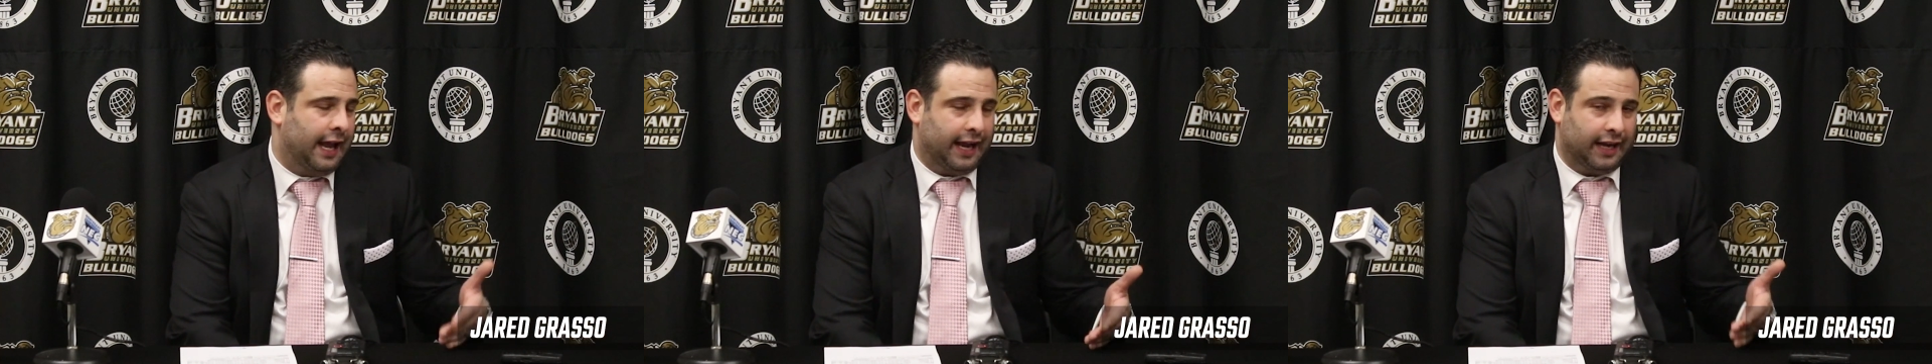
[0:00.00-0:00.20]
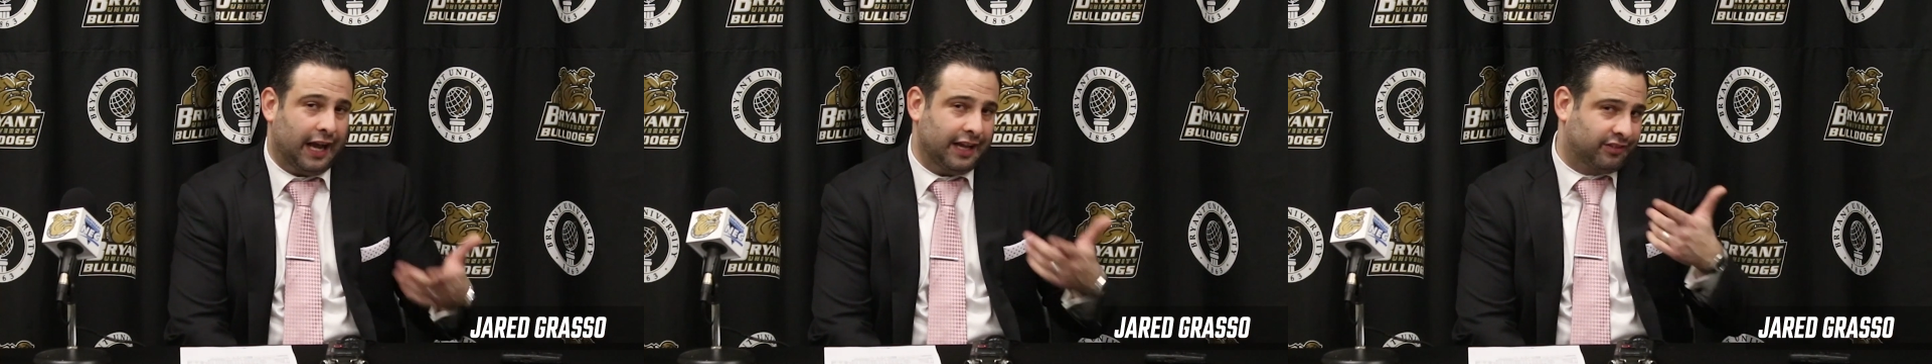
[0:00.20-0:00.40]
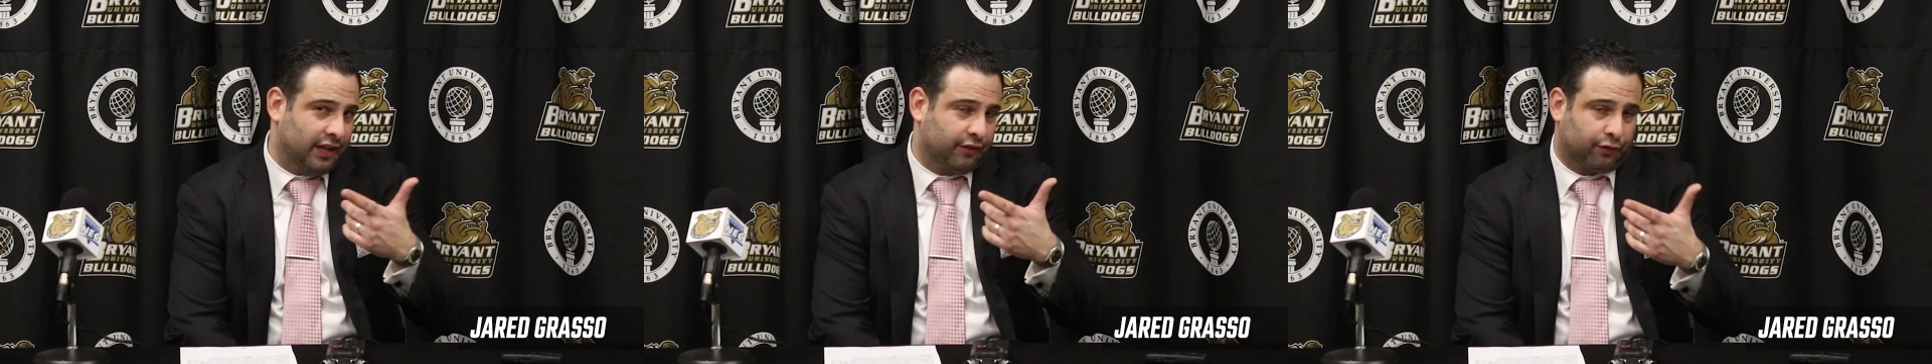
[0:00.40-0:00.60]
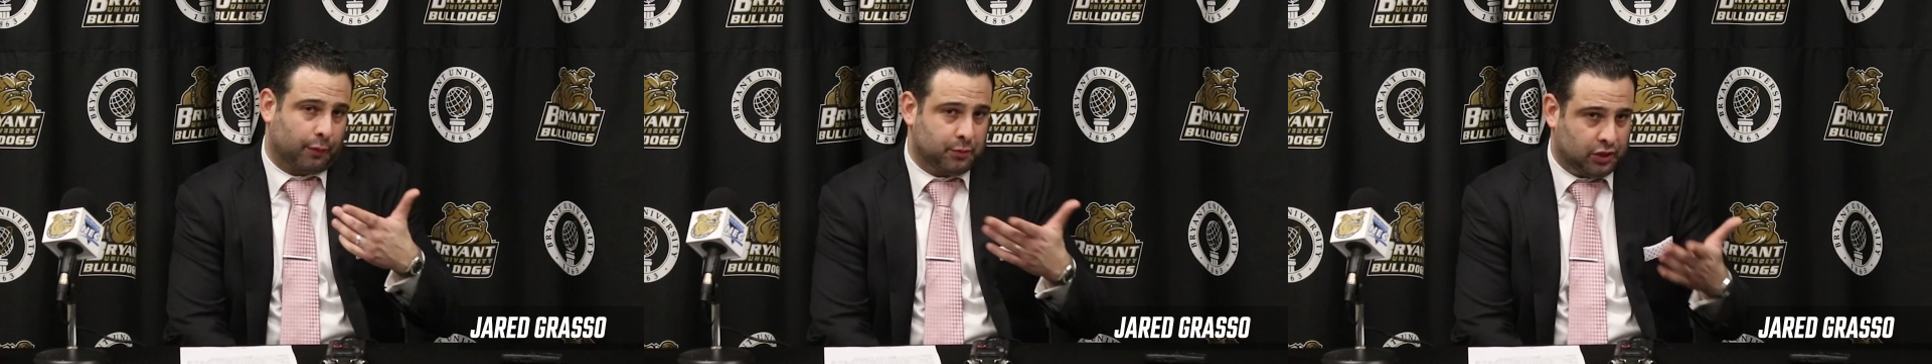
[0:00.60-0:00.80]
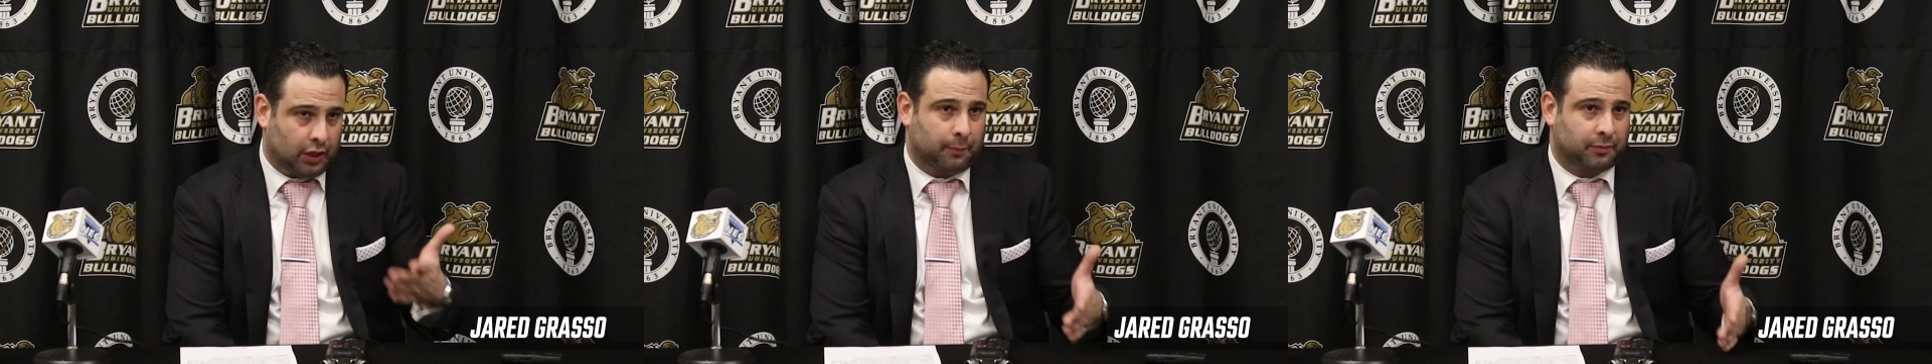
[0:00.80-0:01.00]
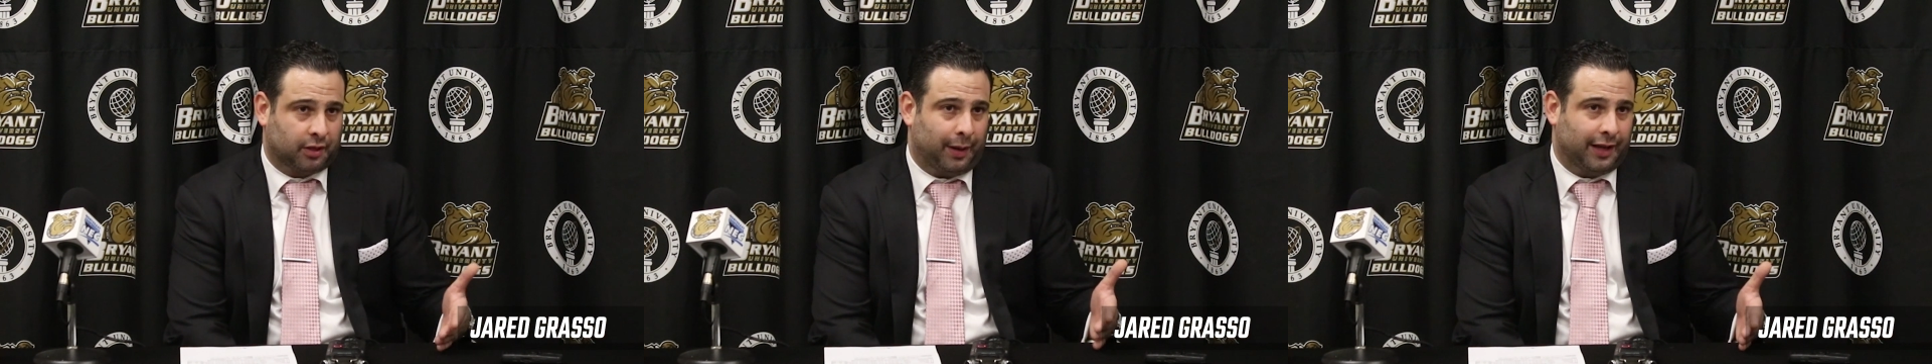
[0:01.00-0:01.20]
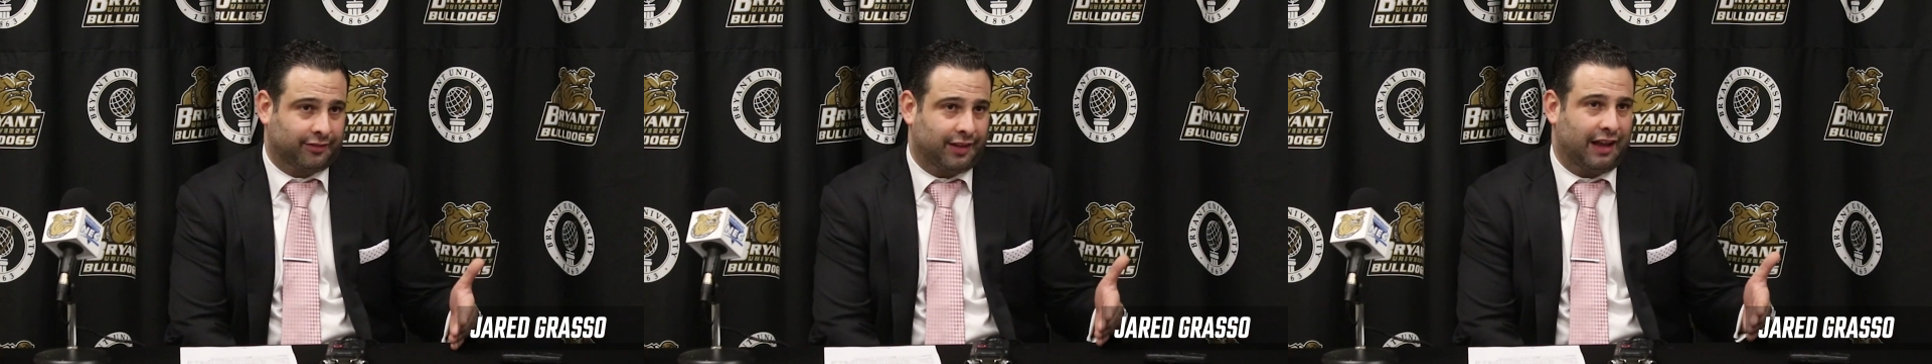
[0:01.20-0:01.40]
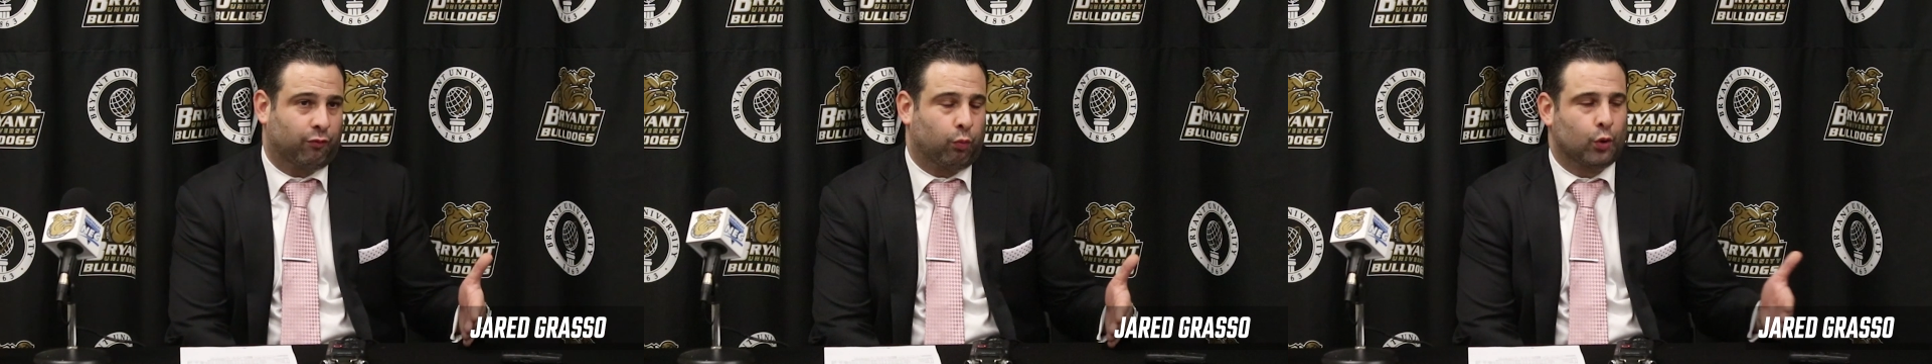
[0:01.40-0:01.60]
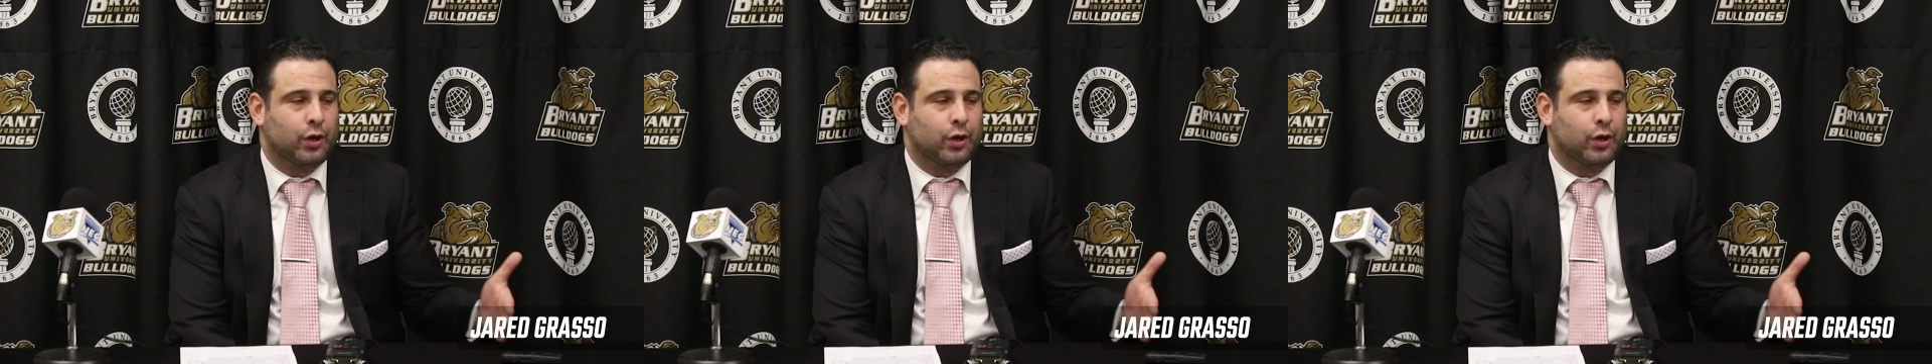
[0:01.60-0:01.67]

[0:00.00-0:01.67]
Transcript: And I said from jump to my staff,